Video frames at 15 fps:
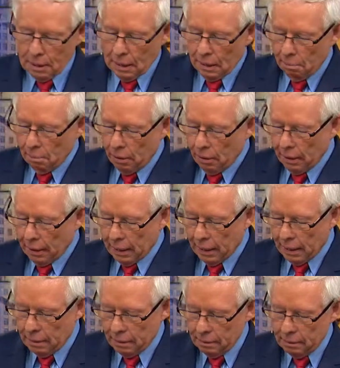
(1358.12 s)

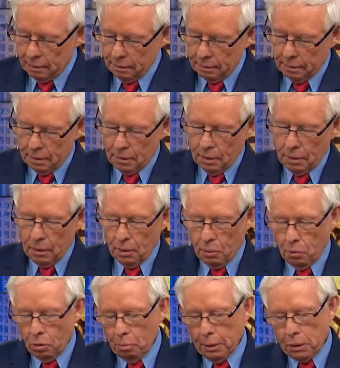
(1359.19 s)
America
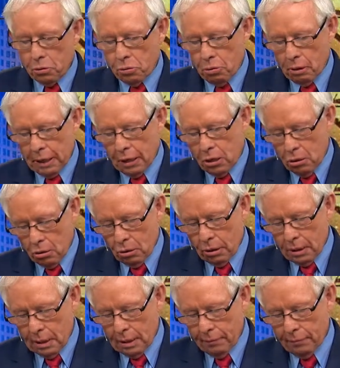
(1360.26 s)
will be truly
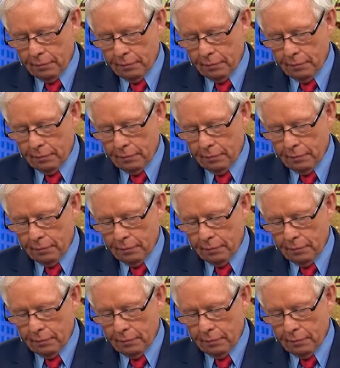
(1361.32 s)
good